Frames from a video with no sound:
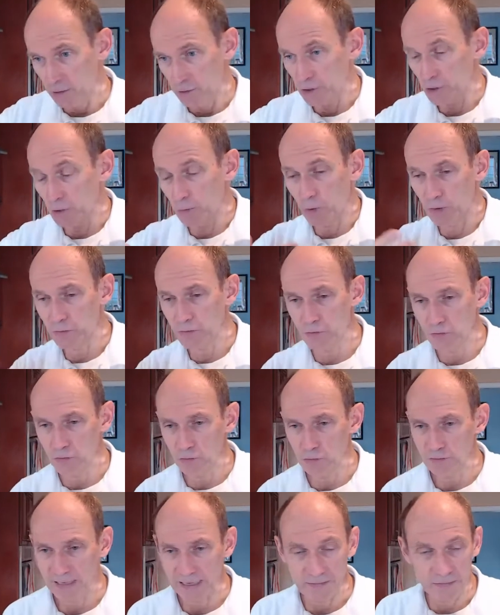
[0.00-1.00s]
you want
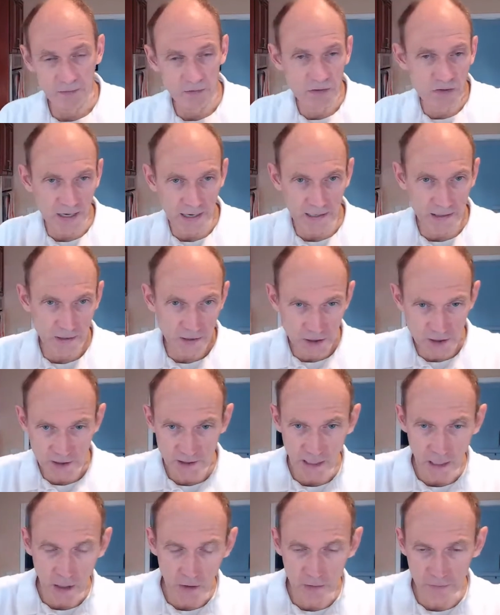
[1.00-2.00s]
to get the starch
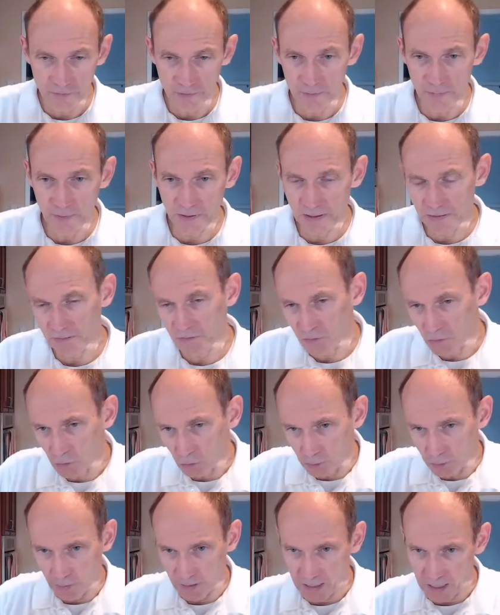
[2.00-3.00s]
out of the beans so
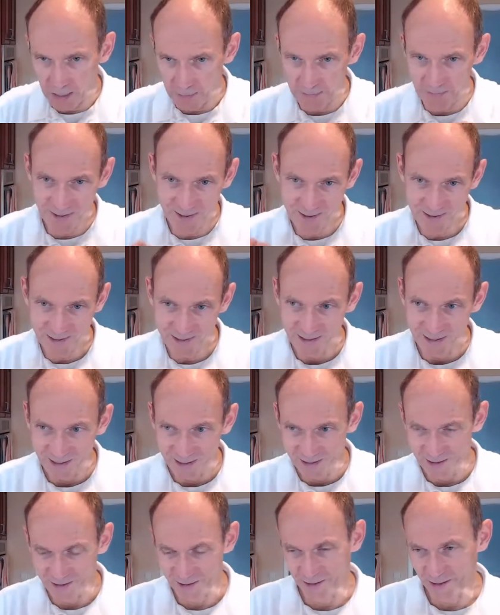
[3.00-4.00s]
it becomes
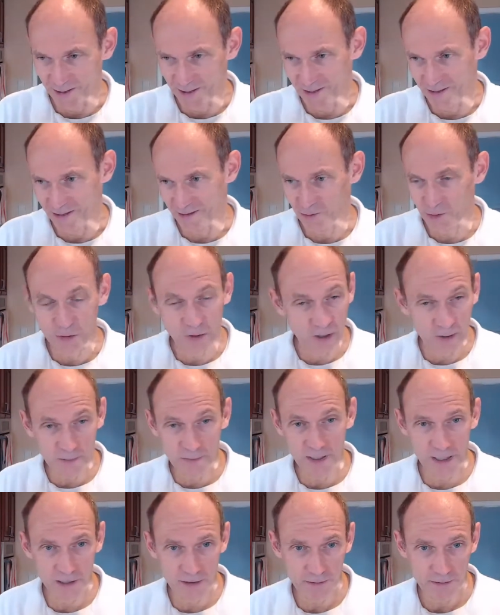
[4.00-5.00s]

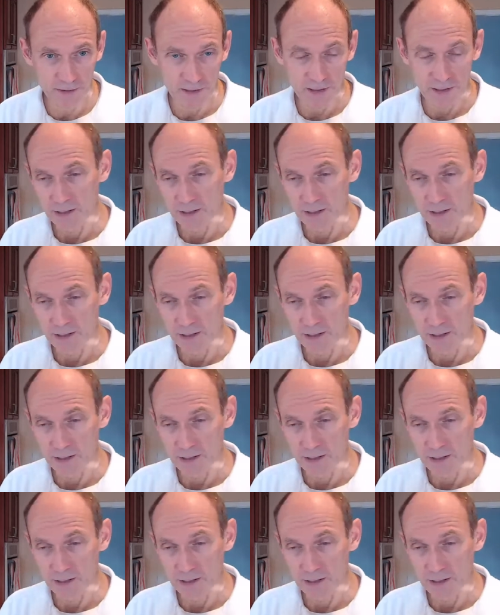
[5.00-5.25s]
creamier.